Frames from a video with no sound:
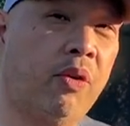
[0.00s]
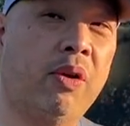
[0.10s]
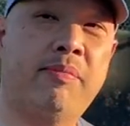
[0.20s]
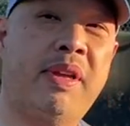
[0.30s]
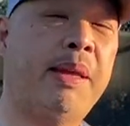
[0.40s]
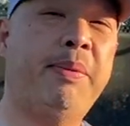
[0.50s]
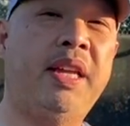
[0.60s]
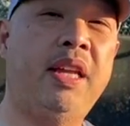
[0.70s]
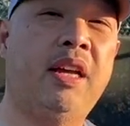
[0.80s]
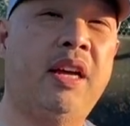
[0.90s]
or
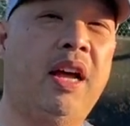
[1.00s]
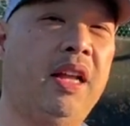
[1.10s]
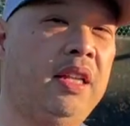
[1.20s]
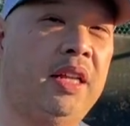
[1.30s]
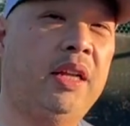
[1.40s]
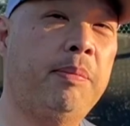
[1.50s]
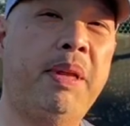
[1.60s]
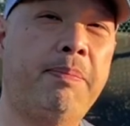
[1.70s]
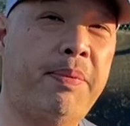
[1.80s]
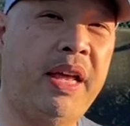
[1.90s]
maybe a little
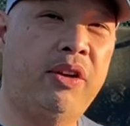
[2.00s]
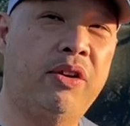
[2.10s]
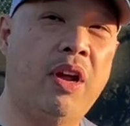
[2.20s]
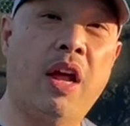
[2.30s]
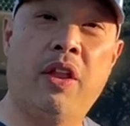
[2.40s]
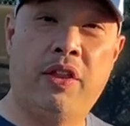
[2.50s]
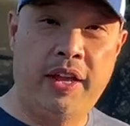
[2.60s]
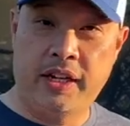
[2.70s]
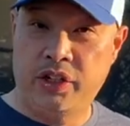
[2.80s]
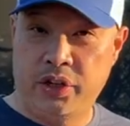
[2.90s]
bit better
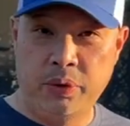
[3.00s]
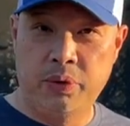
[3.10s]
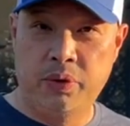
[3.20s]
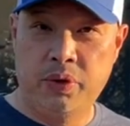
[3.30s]
than you,